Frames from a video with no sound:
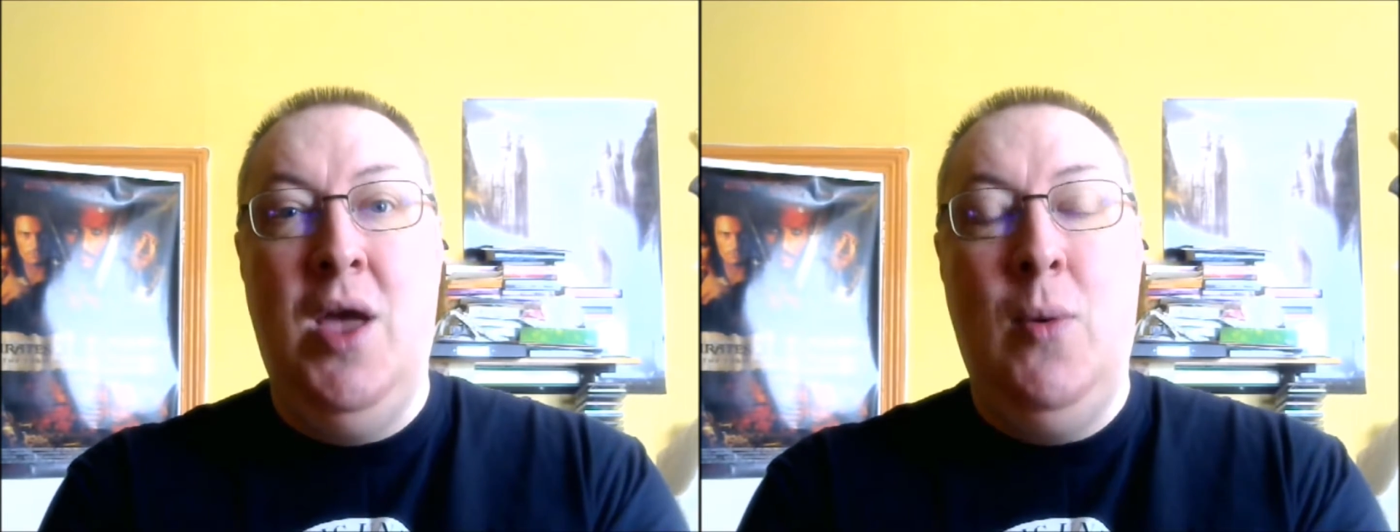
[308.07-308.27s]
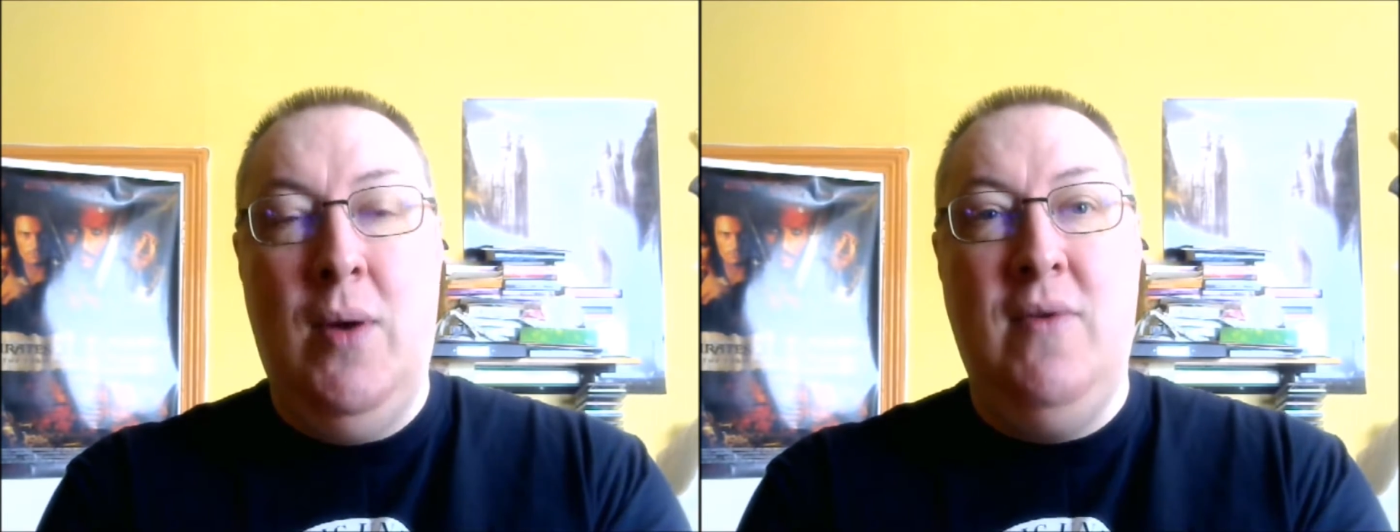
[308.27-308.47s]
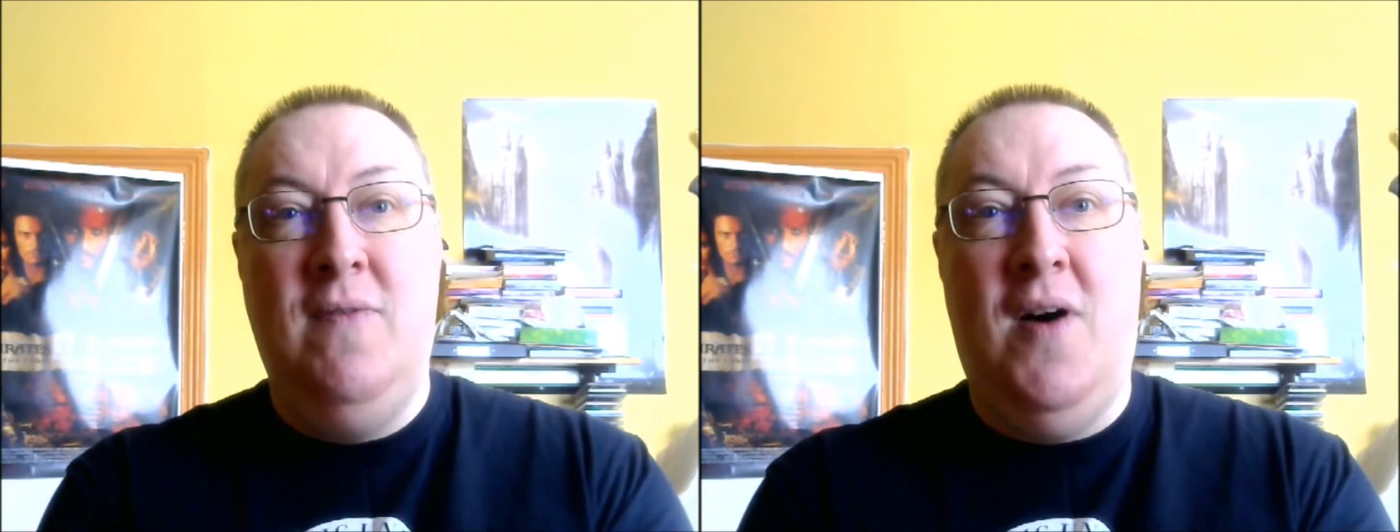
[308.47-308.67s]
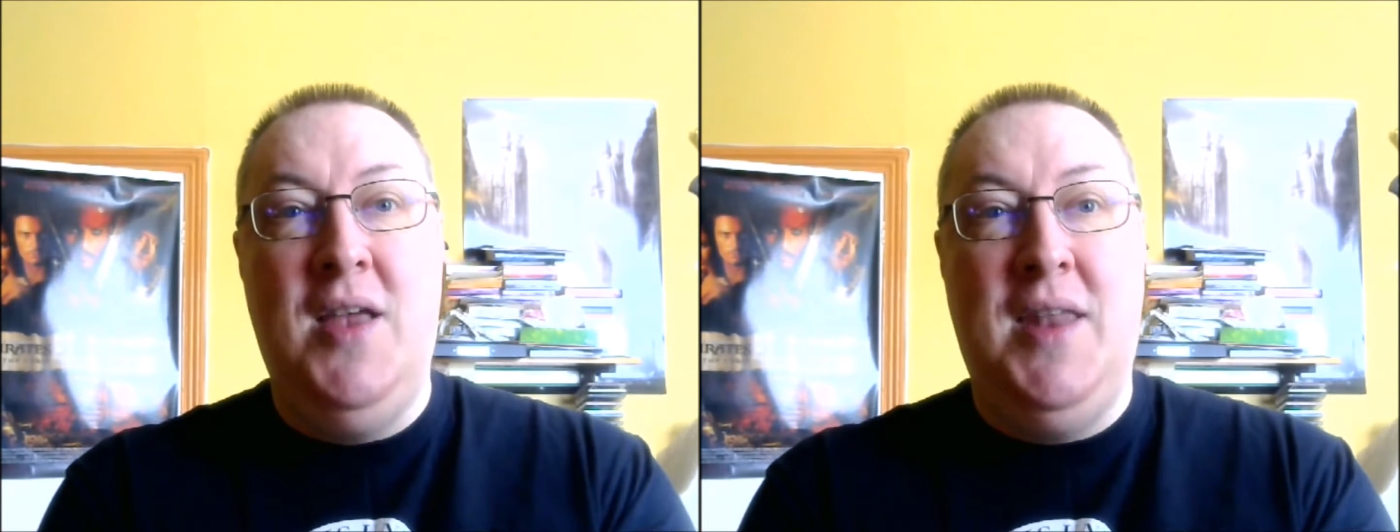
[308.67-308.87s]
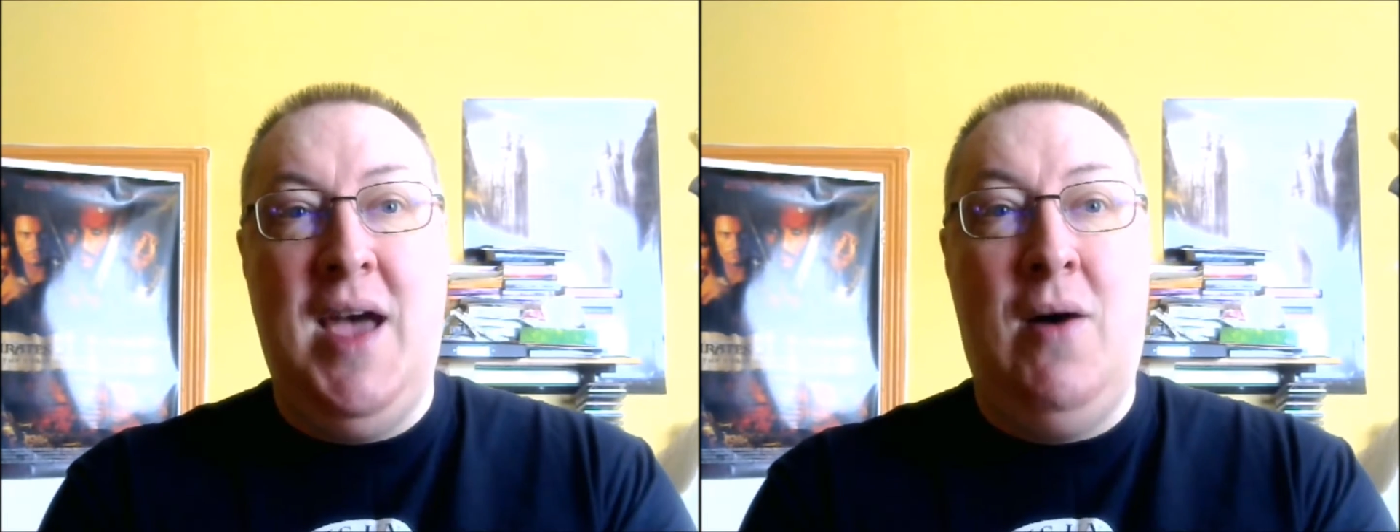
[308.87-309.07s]
where we
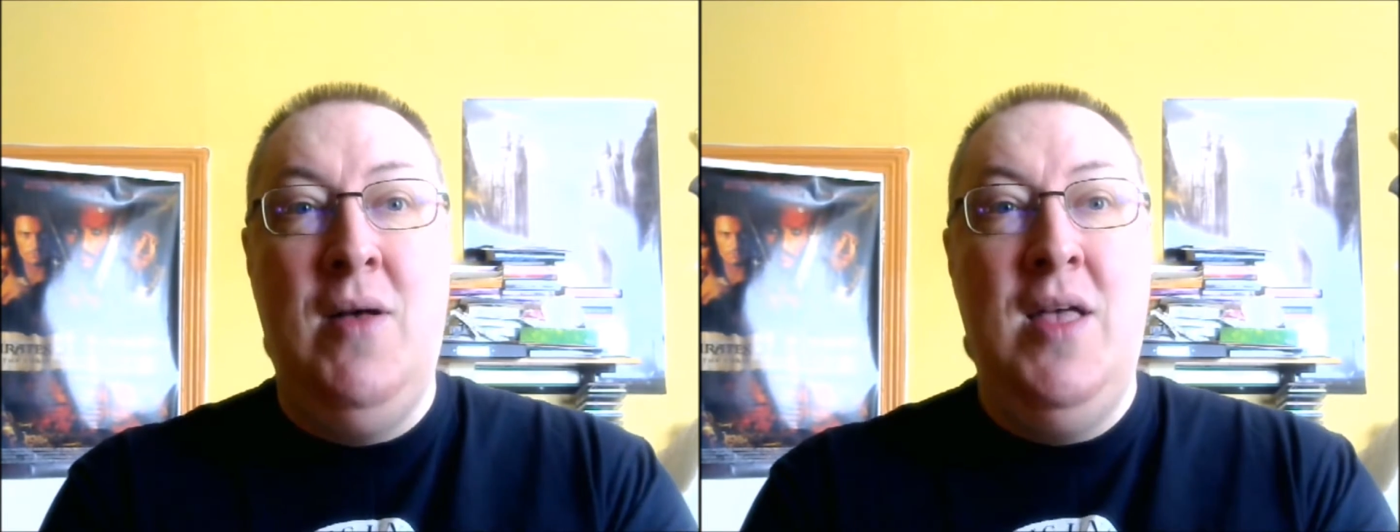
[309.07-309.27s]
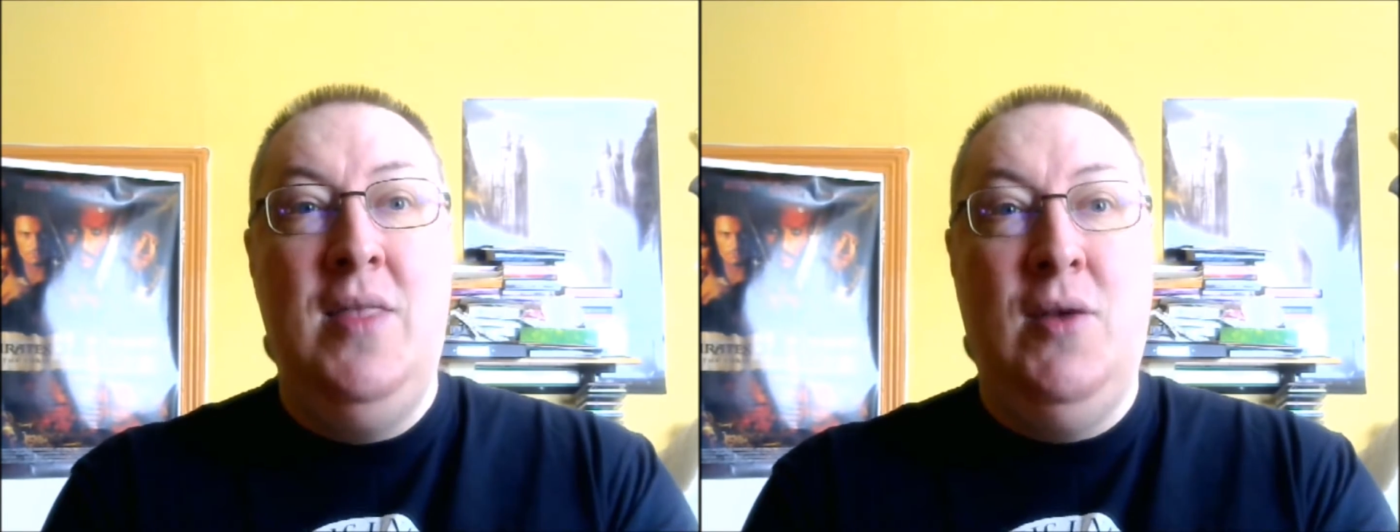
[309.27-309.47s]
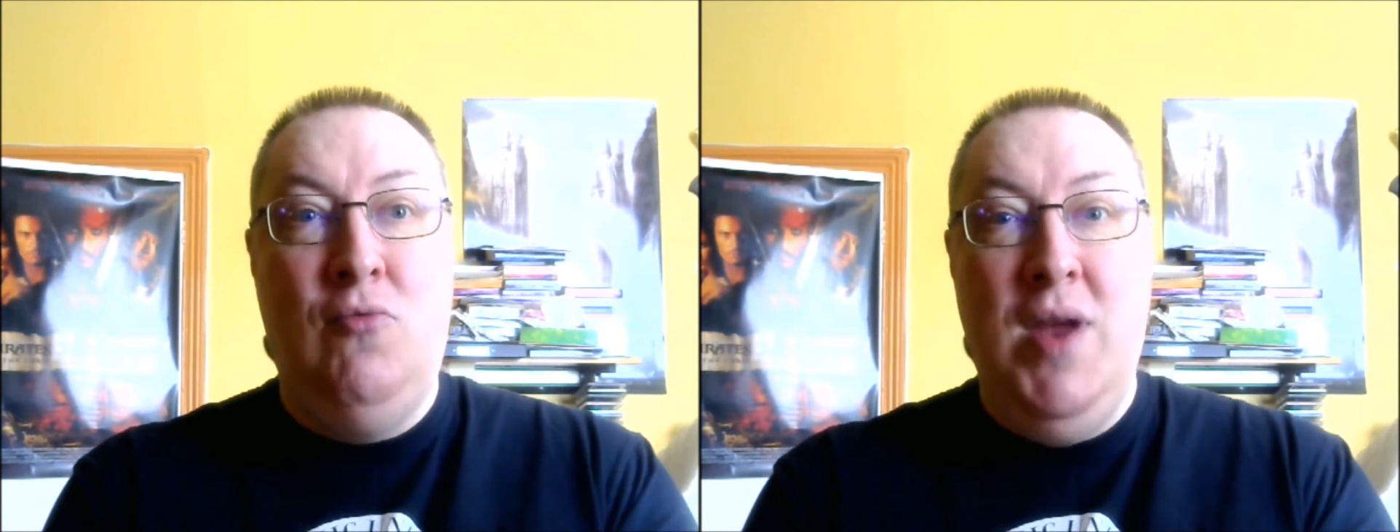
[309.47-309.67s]
find out that